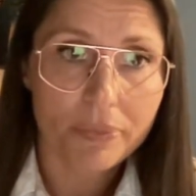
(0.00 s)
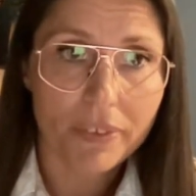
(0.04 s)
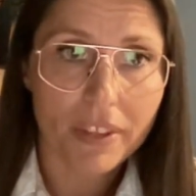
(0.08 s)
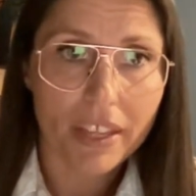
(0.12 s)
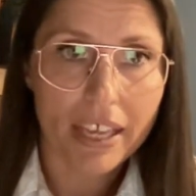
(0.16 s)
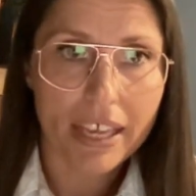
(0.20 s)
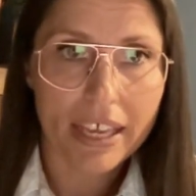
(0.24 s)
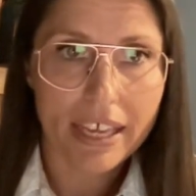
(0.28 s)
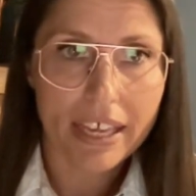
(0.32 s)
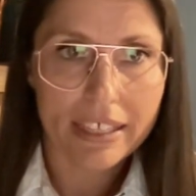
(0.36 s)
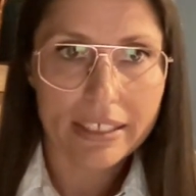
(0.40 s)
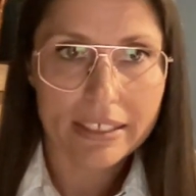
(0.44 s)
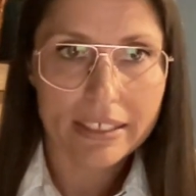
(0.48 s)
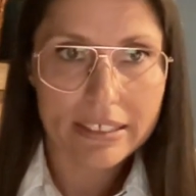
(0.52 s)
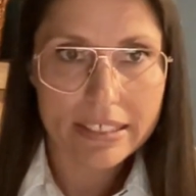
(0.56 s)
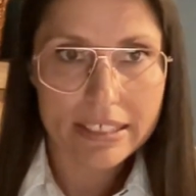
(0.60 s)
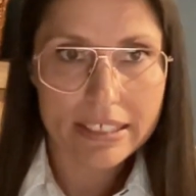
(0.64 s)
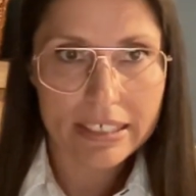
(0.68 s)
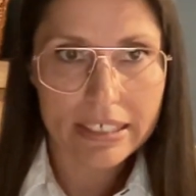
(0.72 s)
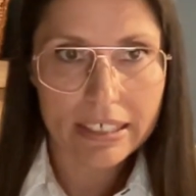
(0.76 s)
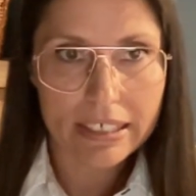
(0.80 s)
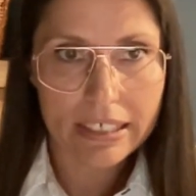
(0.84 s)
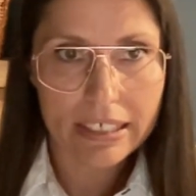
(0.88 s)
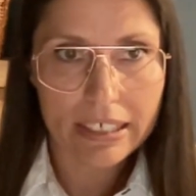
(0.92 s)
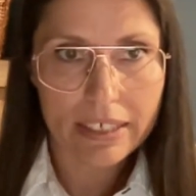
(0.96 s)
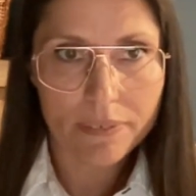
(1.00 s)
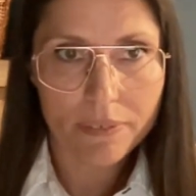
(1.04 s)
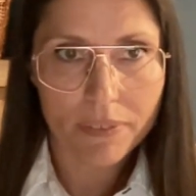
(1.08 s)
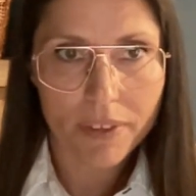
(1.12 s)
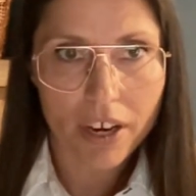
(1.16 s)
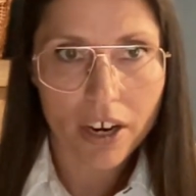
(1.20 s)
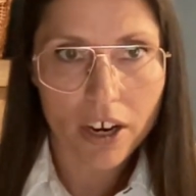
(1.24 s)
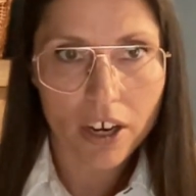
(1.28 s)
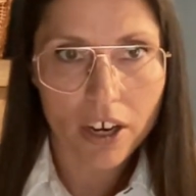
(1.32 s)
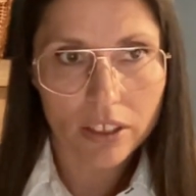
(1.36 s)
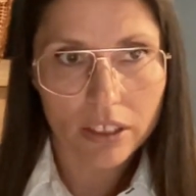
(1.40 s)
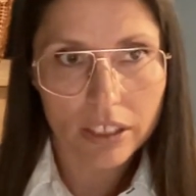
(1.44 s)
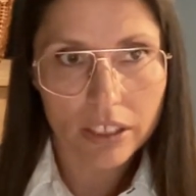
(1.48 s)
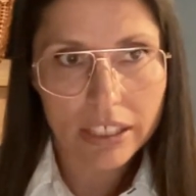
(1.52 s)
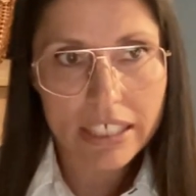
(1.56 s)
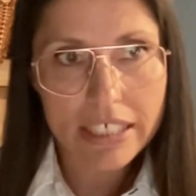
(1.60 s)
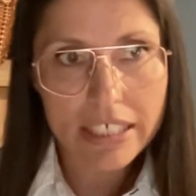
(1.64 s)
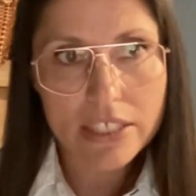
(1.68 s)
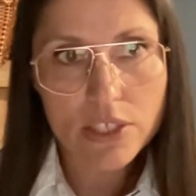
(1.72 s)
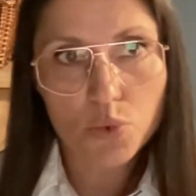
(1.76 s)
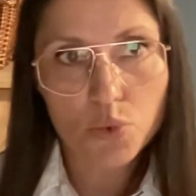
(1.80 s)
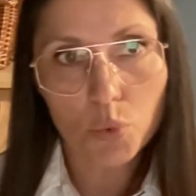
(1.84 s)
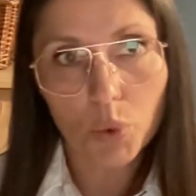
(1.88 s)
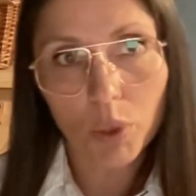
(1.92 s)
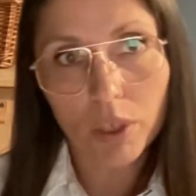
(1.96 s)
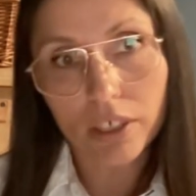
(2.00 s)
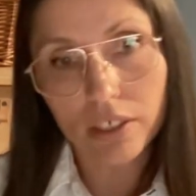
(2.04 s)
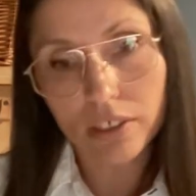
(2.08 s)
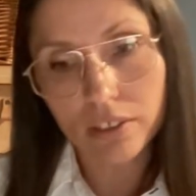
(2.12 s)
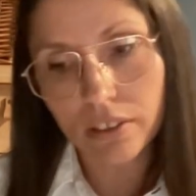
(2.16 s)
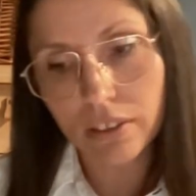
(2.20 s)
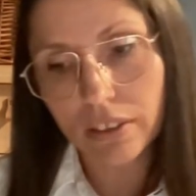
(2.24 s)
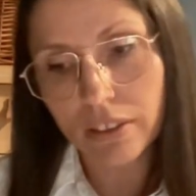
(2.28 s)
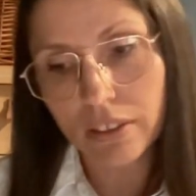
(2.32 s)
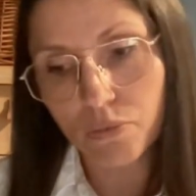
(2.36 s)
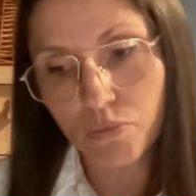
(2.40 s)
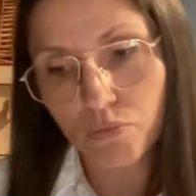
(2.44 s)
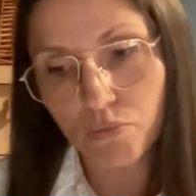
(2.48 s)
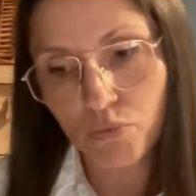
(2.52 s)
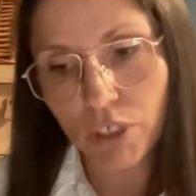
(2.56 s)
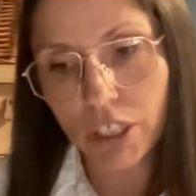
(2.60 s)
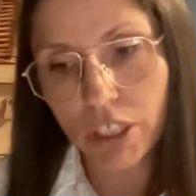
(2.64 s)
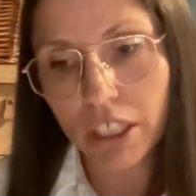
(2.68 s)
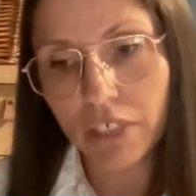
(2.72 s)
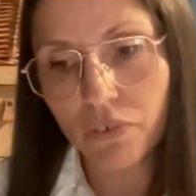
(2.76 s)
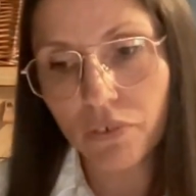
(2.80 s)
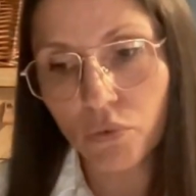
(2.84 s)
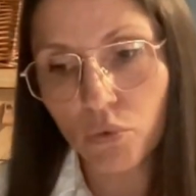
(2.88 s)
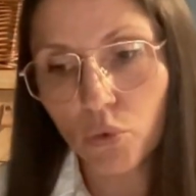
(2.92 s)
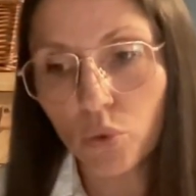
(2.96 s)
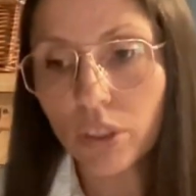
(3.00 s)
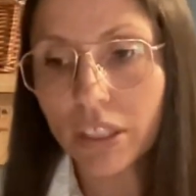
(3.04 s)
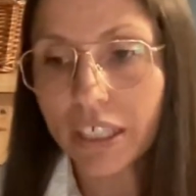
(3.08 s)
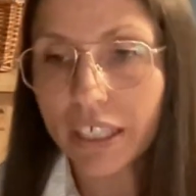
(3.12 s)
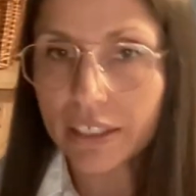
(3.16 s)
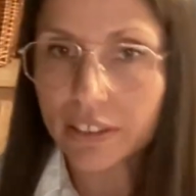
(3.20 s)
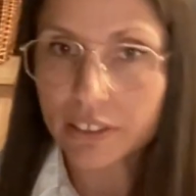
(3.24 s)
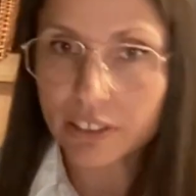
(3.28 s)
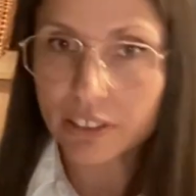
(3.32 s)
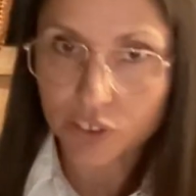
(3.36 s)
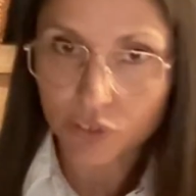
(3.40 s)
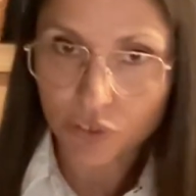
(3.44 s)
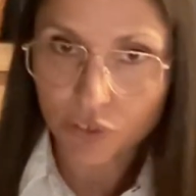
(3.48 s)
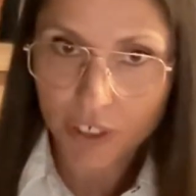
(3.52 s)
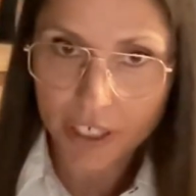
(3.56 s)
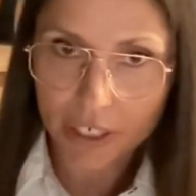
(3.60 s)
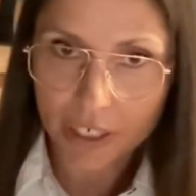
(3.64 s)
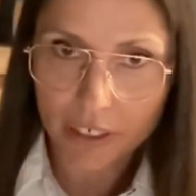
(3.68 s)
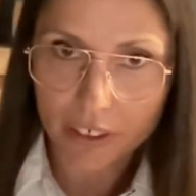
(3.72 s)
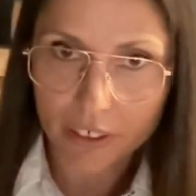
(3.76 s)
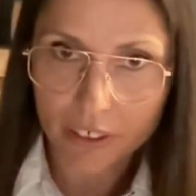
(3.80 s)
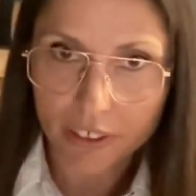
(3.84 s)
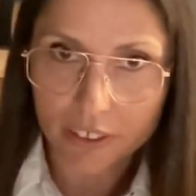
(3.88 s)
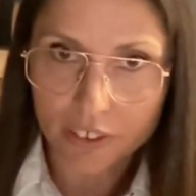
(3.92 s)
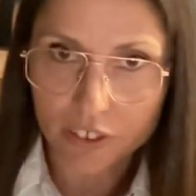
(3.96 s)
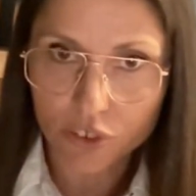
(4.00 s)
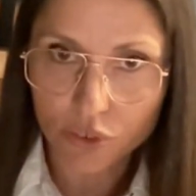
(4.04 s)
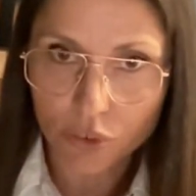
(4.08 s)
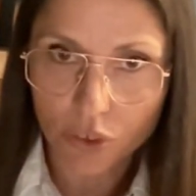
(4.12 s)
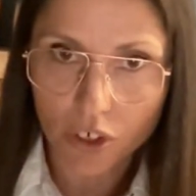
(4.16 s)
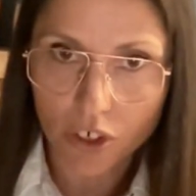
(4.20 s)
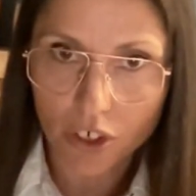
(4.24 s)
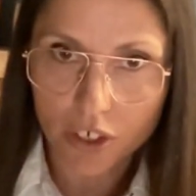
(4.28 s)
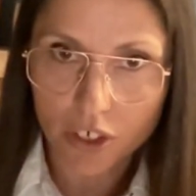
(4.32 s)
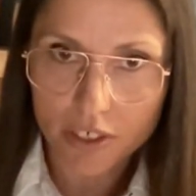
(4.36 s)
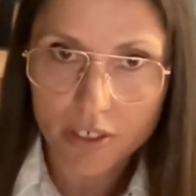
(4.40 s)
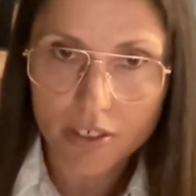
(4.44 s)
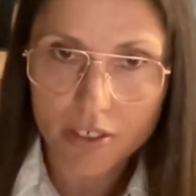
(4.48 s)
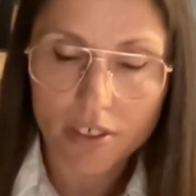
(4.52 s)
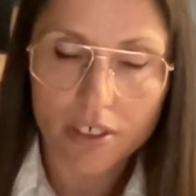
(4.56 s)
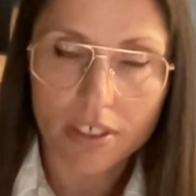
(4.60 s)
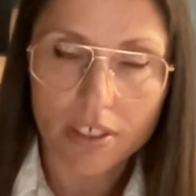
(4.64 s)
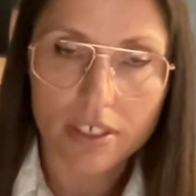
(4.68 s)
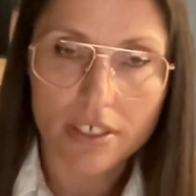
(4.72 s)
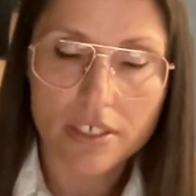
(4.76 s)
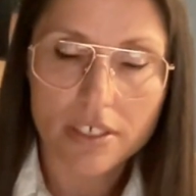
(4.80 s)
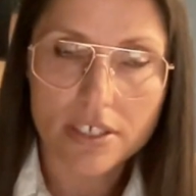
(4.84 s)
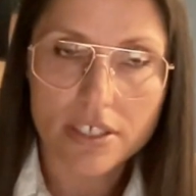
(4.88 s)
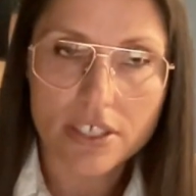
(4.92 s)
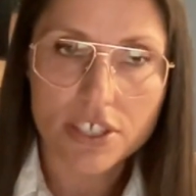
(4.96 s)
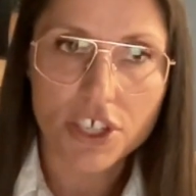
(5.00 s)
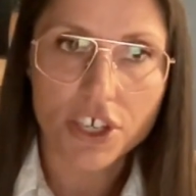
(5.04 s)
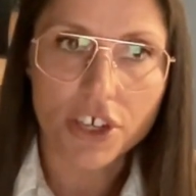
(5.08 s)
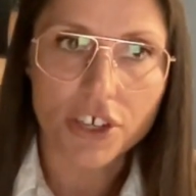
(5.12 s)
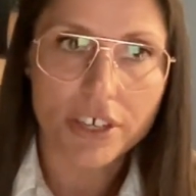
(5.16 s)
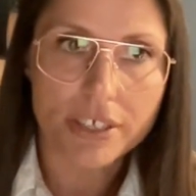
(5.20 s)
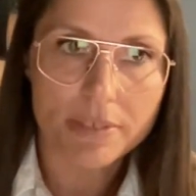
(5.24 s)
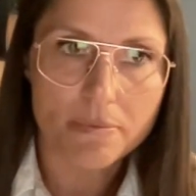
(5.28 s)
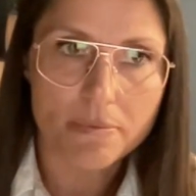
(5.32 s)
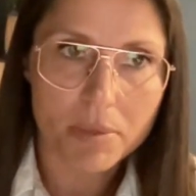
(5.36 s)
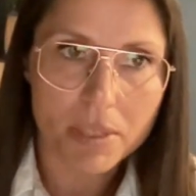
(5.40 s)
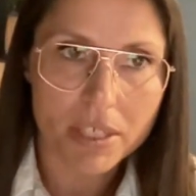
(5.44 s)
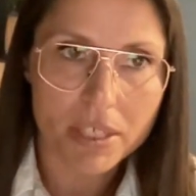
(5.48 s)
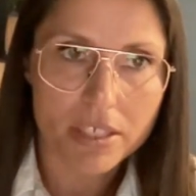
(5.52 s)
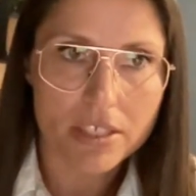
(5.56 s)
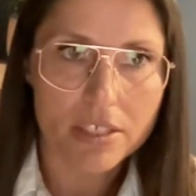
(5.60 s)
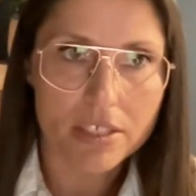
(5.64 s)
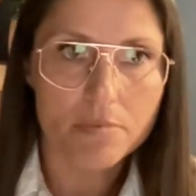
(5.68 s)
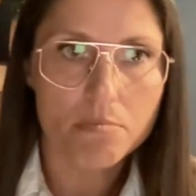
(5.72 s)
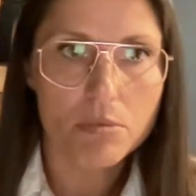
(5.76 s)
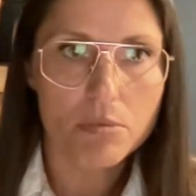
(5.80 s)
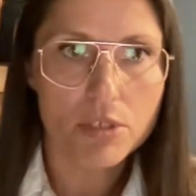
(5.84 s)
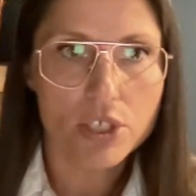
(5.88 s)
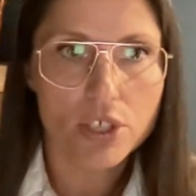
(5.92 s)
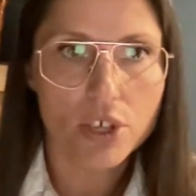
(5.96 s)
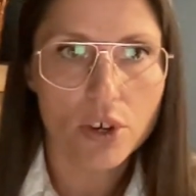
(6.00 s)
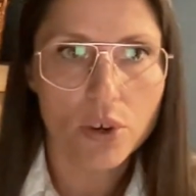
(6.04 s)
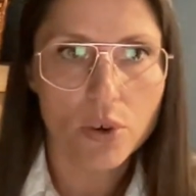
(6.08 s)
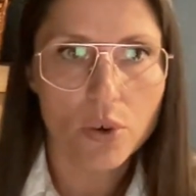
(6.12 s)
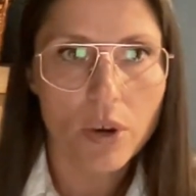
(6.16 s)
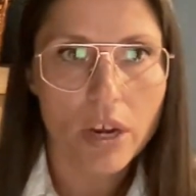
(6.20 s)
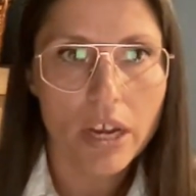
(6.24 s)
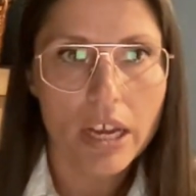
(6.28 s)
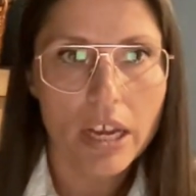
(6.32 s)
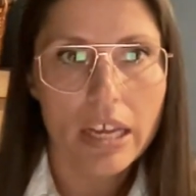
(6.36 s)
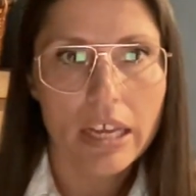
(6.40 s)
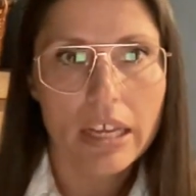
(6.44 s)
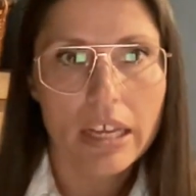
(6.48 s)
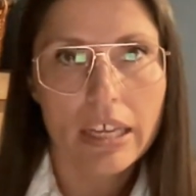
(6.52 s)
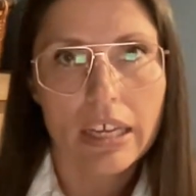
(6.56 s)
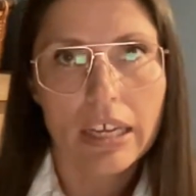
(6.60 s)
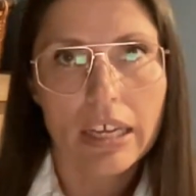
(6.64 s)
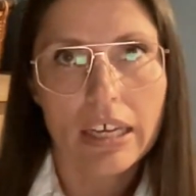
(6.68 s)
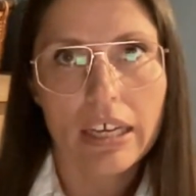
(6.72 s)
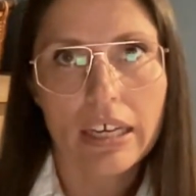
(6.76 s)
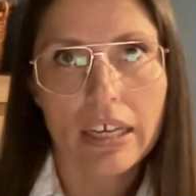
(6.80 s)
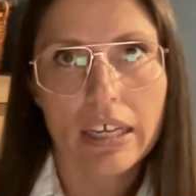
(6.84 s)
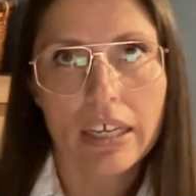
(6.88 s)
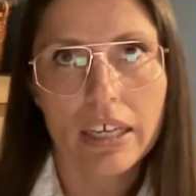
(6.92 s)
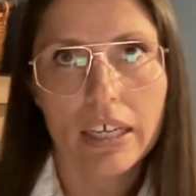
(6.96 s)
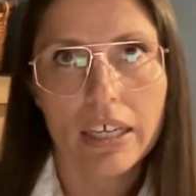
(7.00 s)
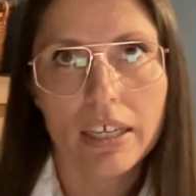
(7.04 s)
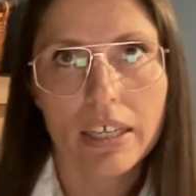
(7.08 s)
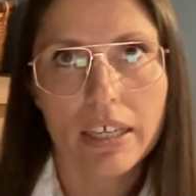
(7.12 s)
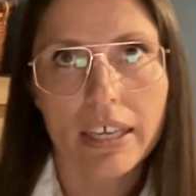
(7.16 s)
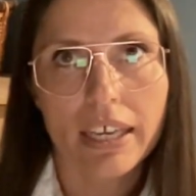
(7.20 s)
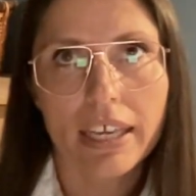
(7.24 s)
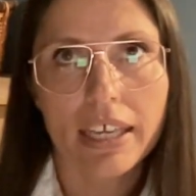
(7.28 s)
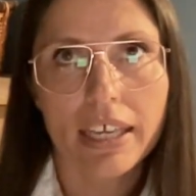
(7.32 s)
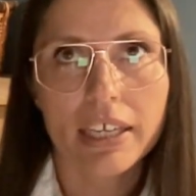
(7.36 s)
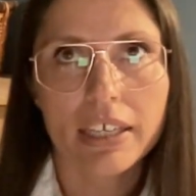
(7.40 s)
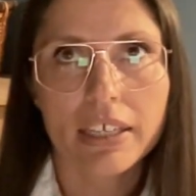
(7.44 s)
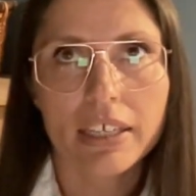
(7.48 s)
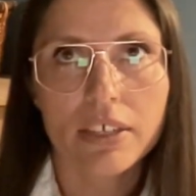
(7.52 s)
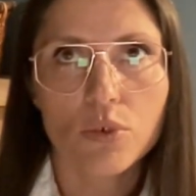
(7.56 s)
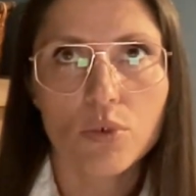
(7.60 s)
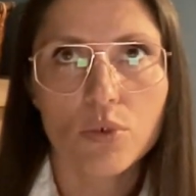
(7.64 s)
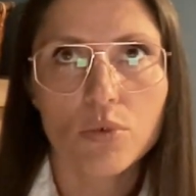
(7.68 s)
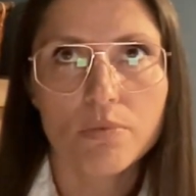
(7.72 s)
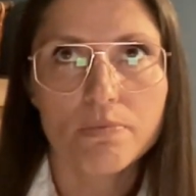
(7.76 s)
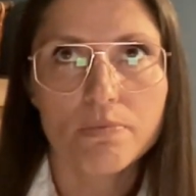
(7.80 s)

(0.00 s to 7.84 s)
And our leads weren't really fully integrated into our CRM system. So, in